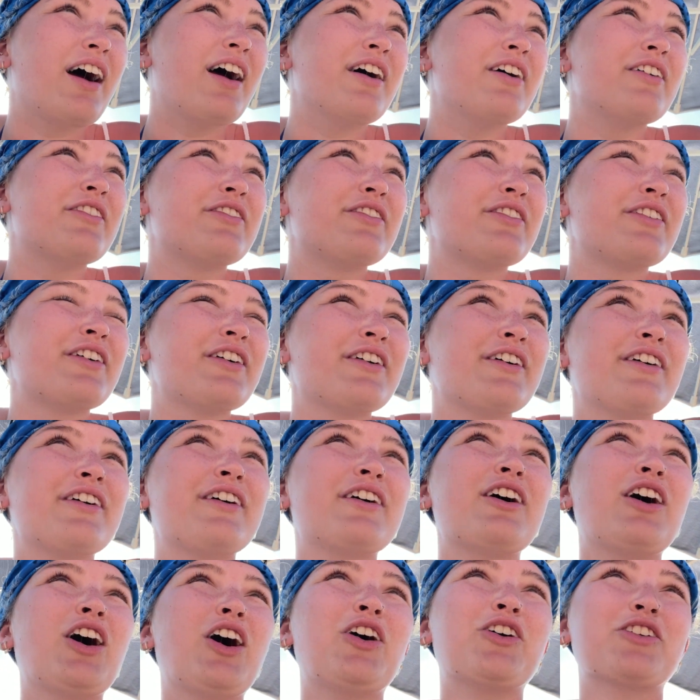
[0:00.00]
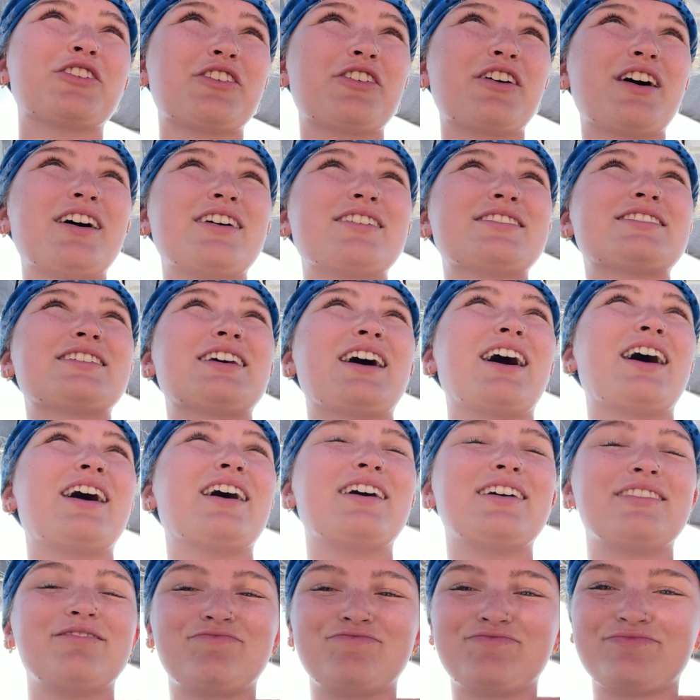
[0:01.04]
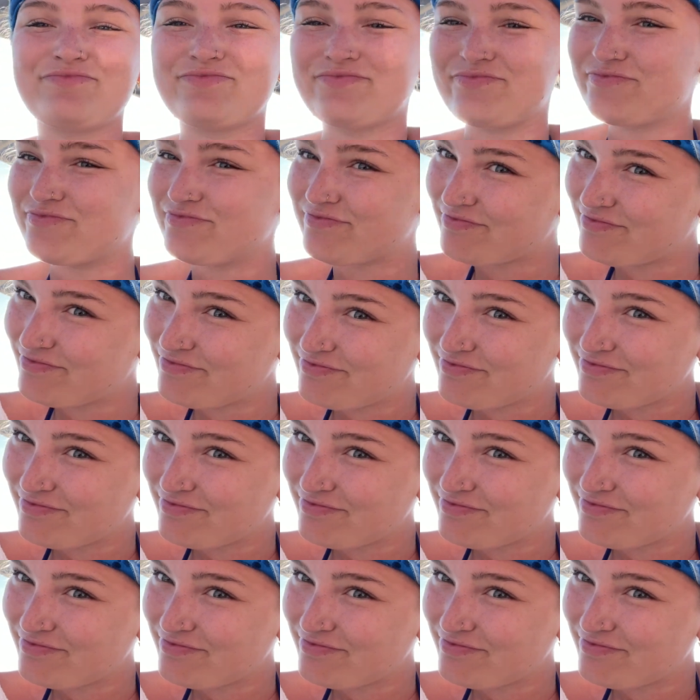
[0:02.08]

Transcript: Sorry, but it's nice coffee. On a Thursday. We don't have fresh coffee, I think.